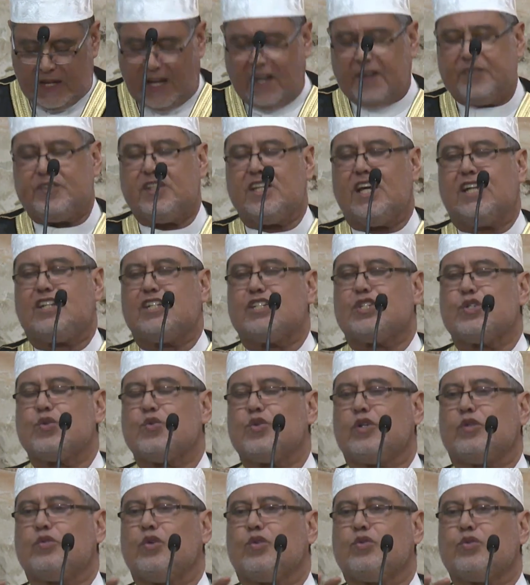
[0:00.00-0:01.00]
after that is
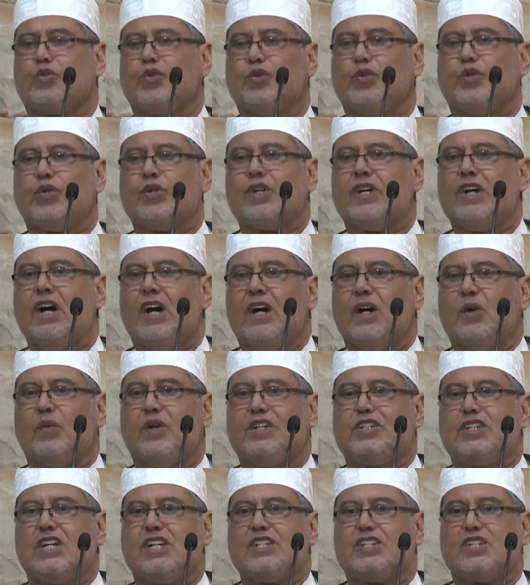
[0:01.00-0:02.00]
Surah Al-Tur,
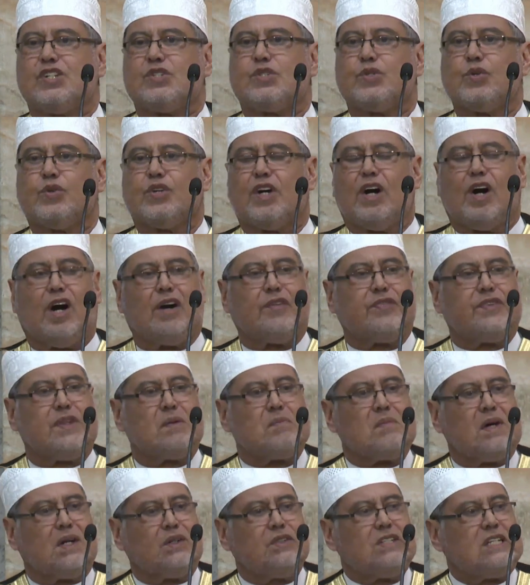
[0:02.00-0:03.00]
which is the Surah of
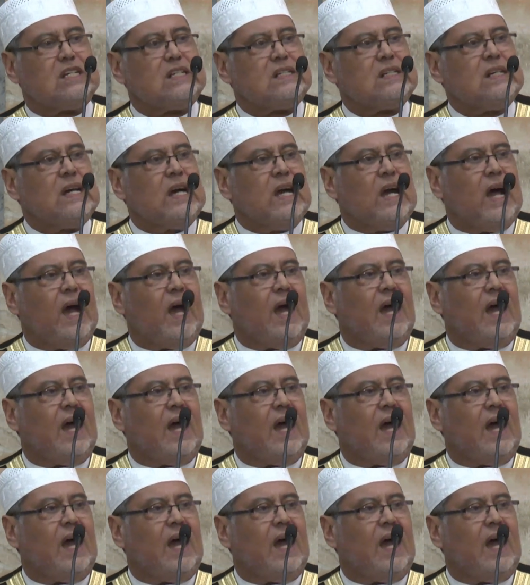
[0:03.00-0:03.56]
the Mountain.